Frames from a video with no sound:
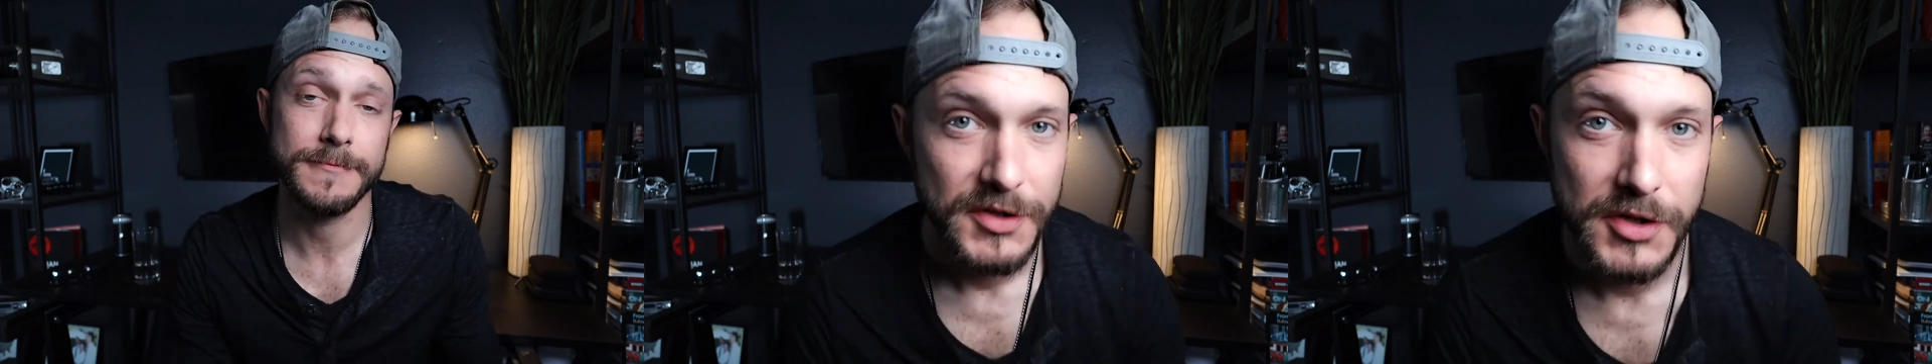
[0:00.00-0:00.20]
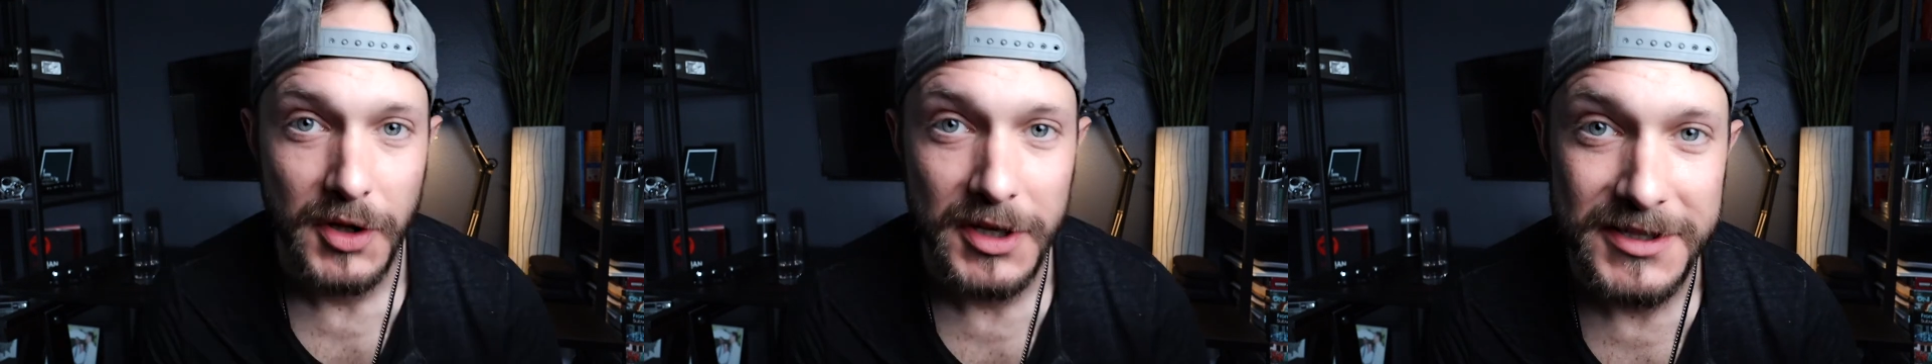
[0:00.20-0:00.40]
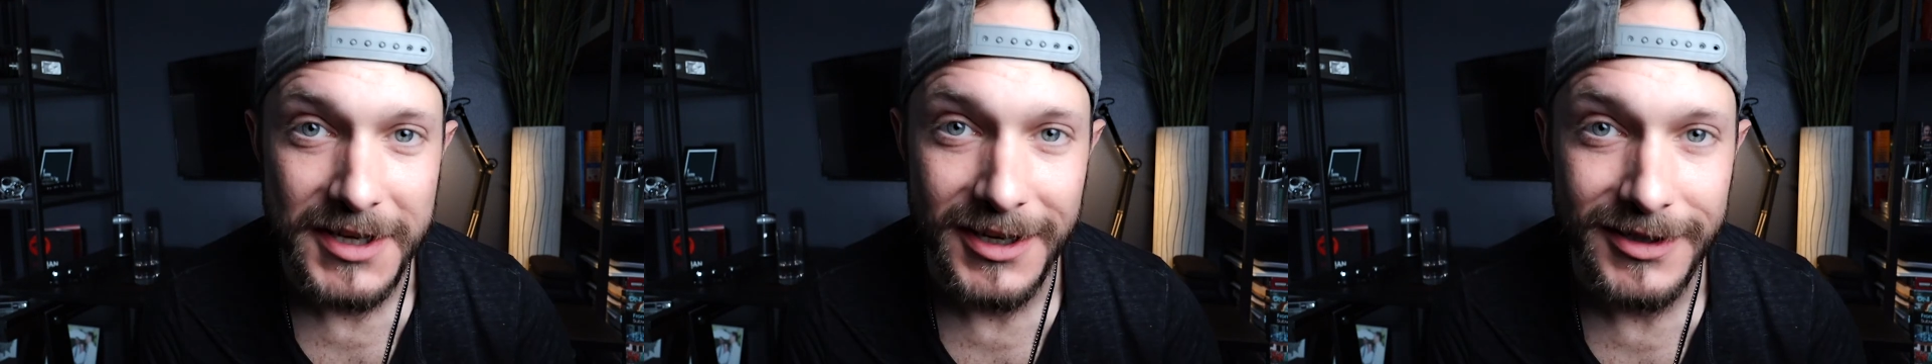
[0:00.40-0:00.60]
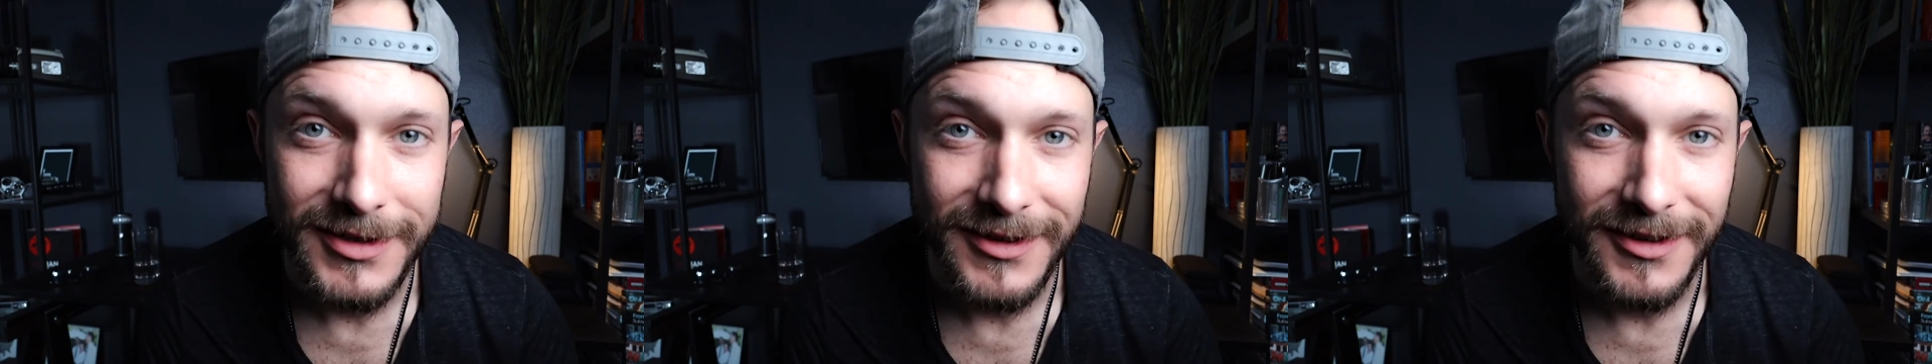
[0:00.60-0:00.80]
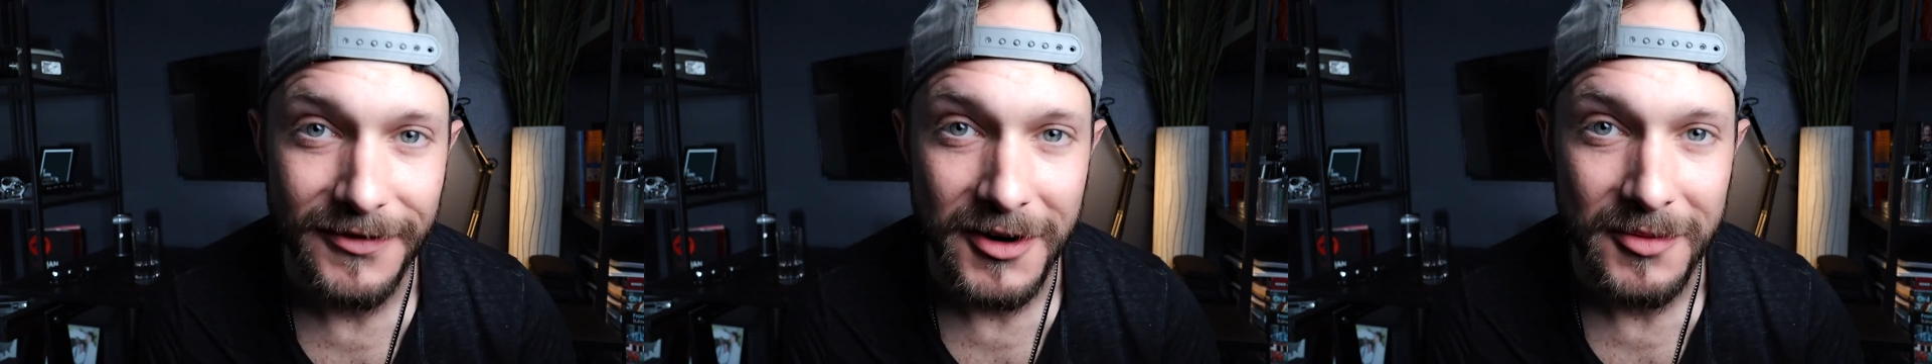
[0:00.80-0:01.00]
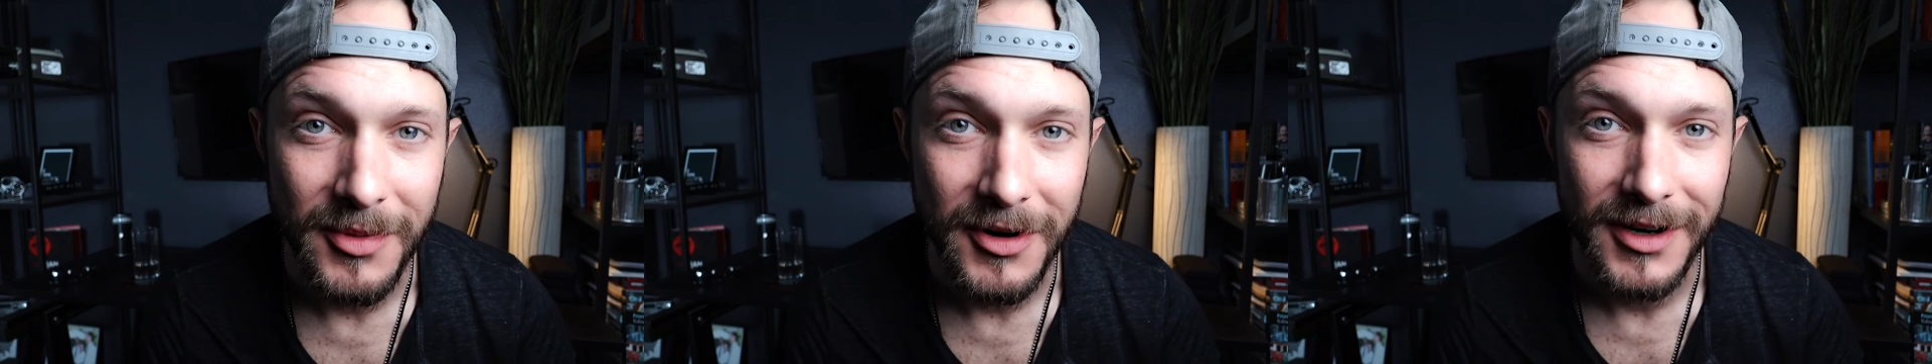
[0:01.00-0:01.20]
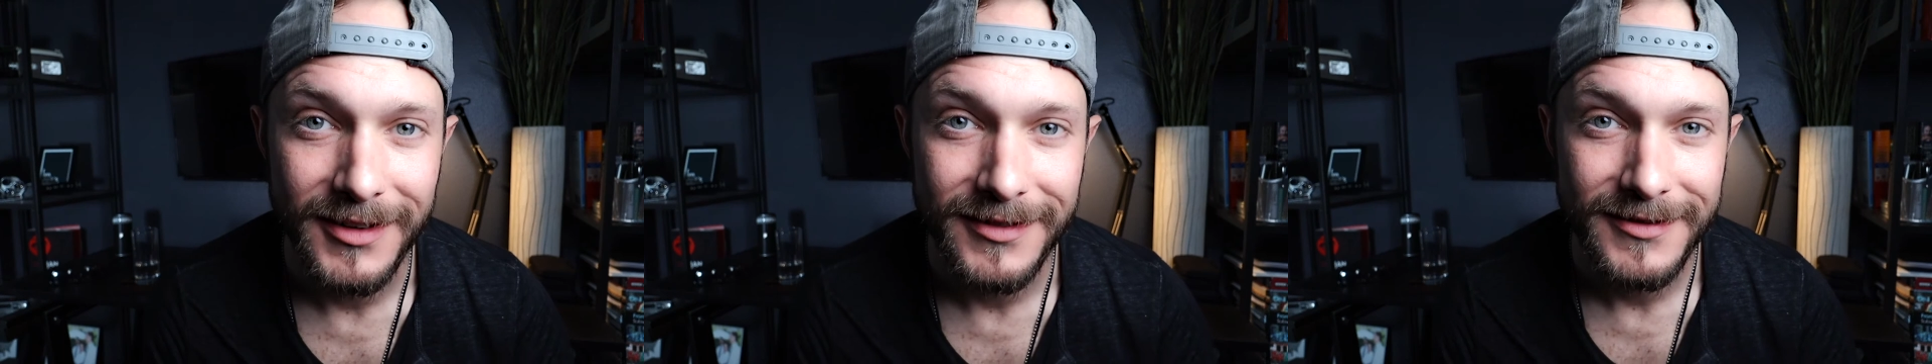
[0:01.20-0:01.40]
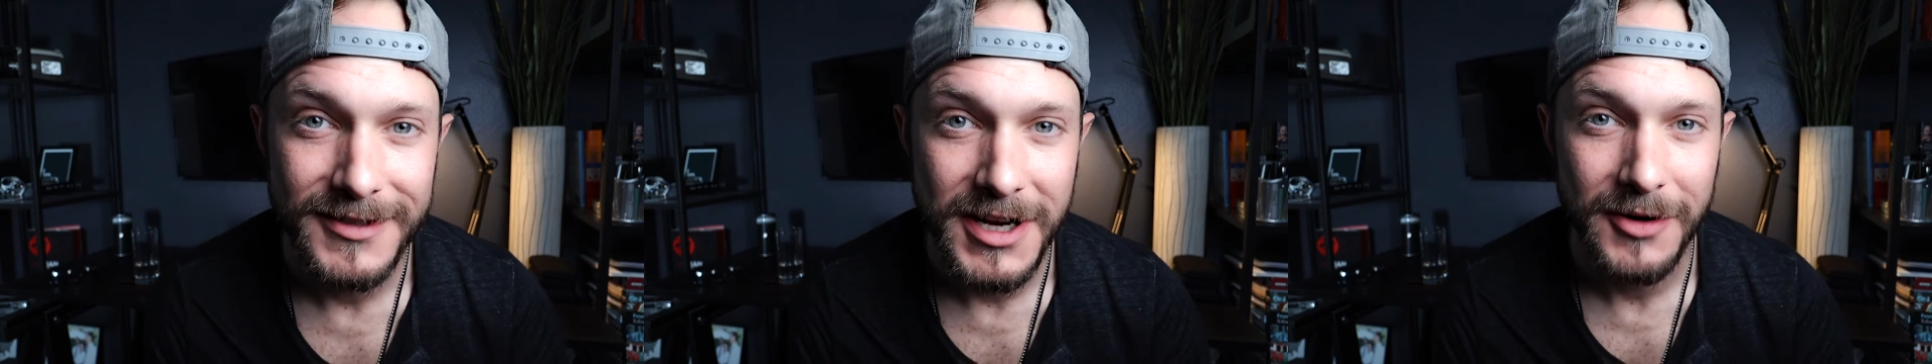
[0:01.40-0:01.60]
So let's get into the fun part,
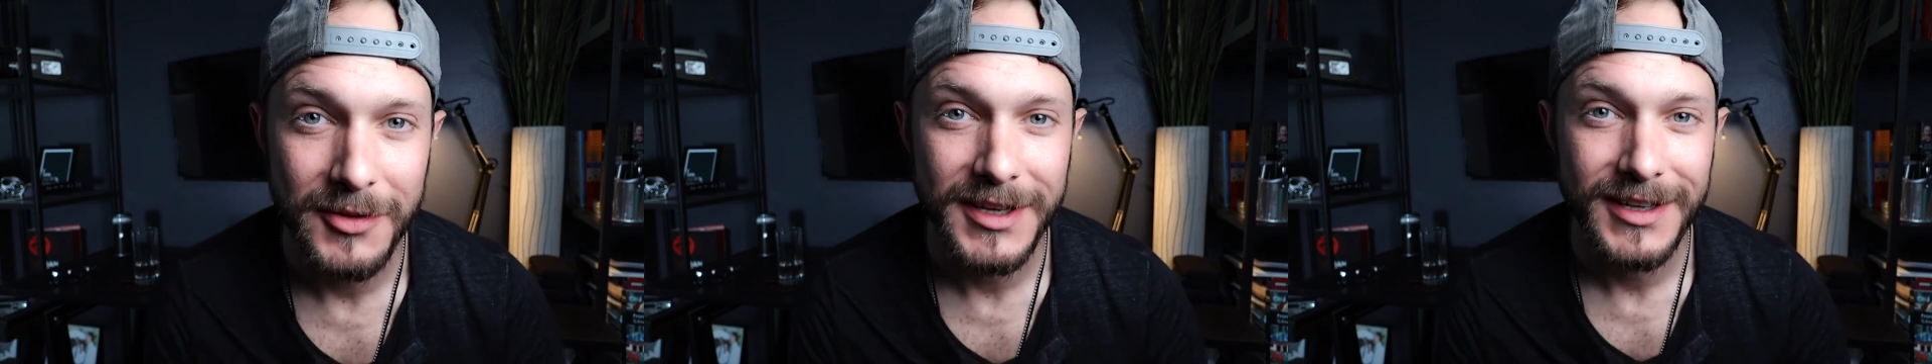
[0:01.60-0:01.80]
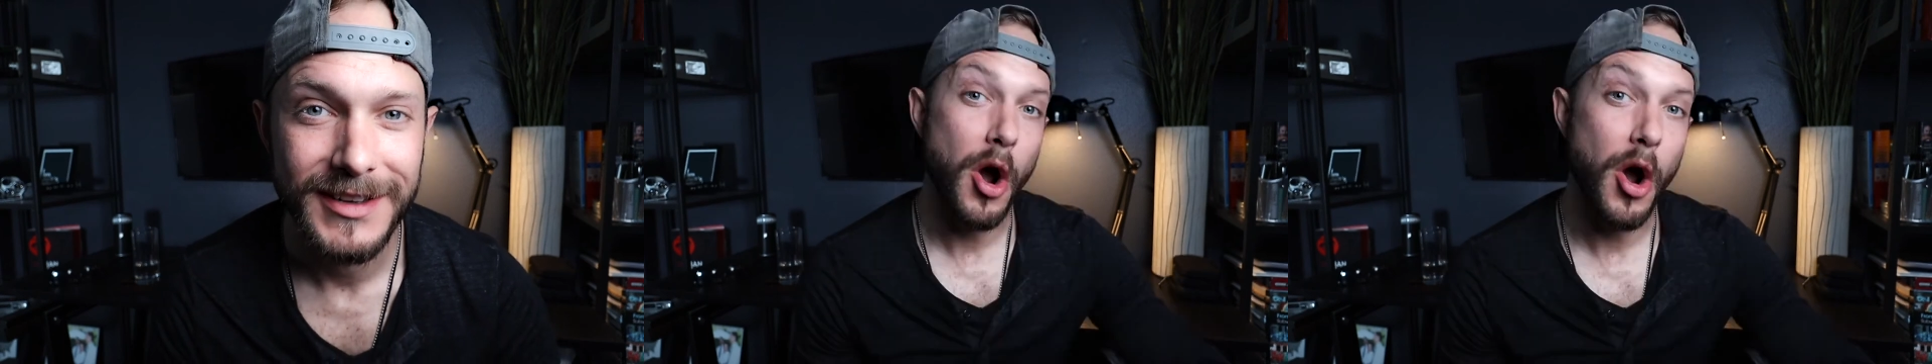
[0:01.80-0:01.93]
shall we?